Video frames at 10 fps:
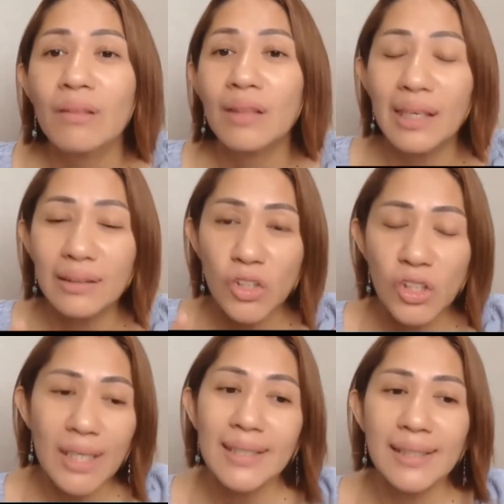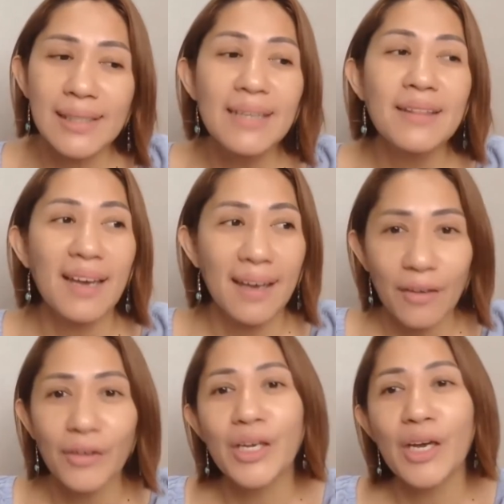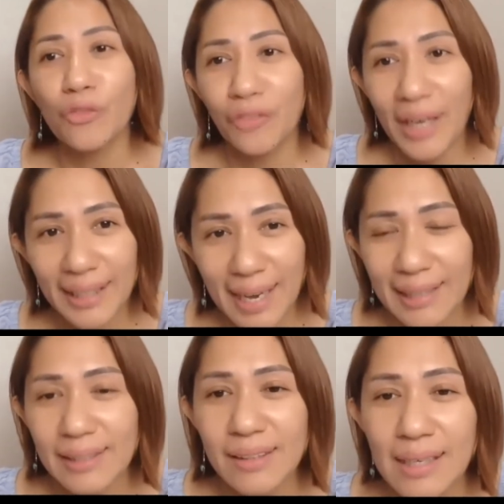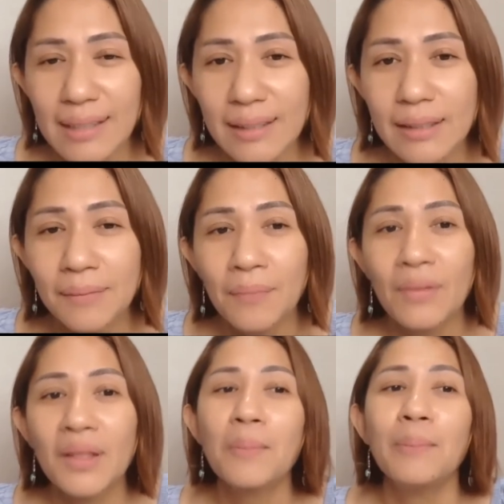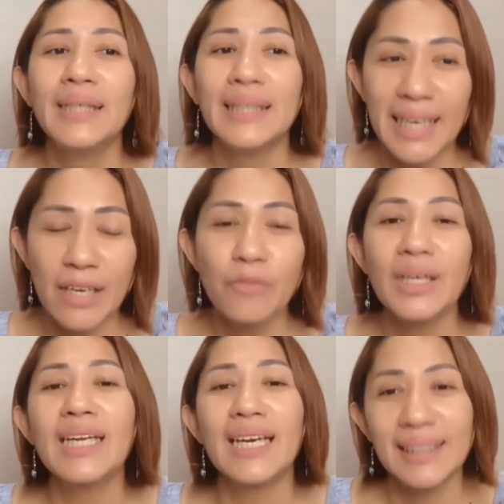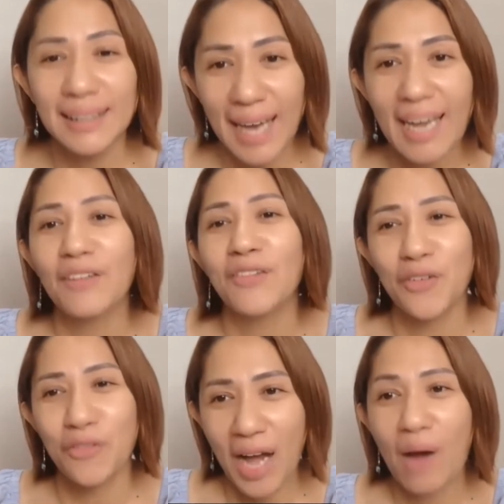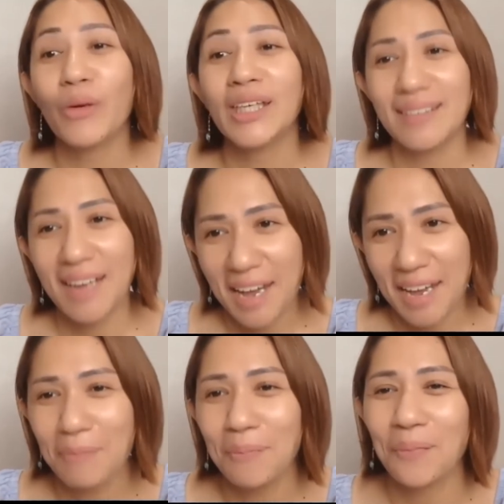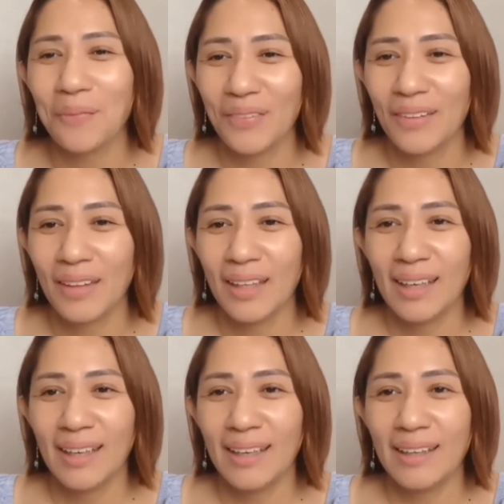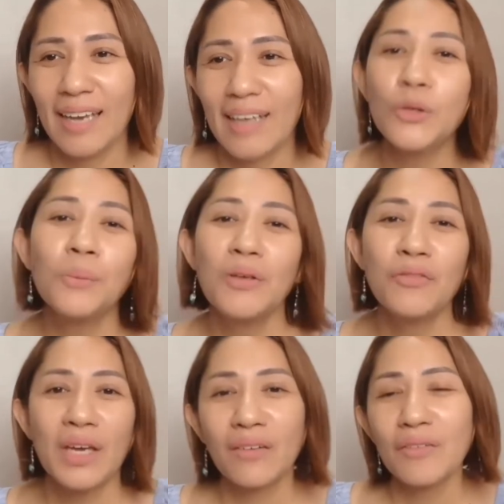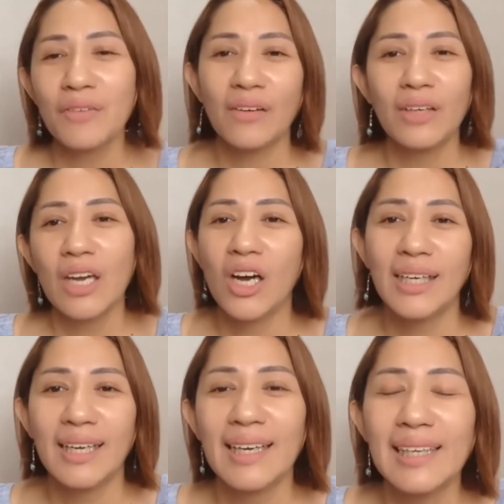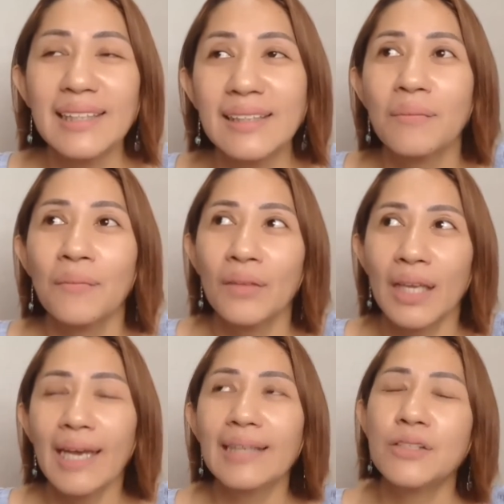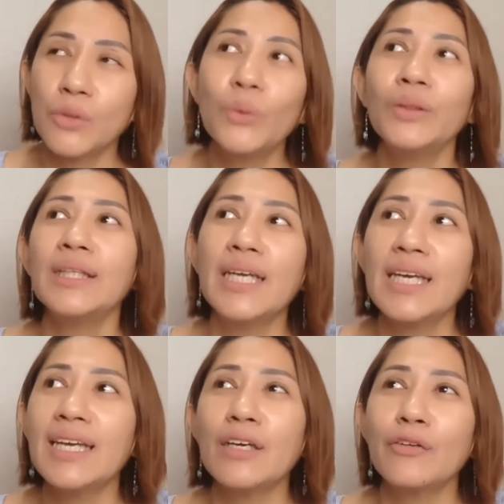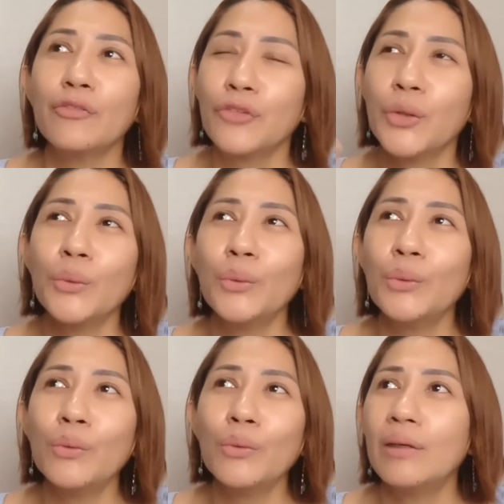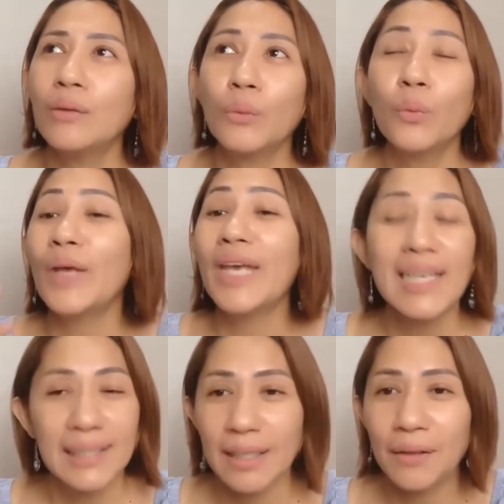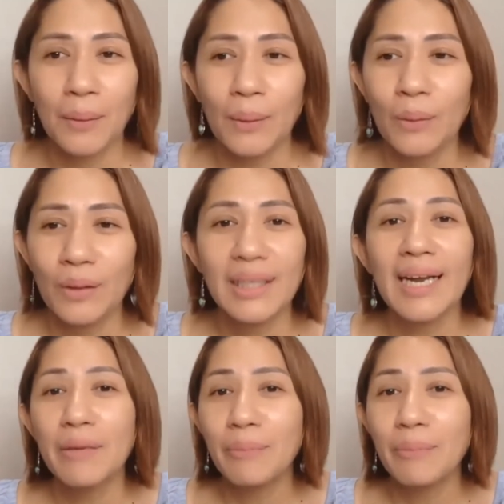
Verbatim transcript: not just in the area of finances, but even a tithes of our time. And to be very, very honest, it's only a few weeks ago that I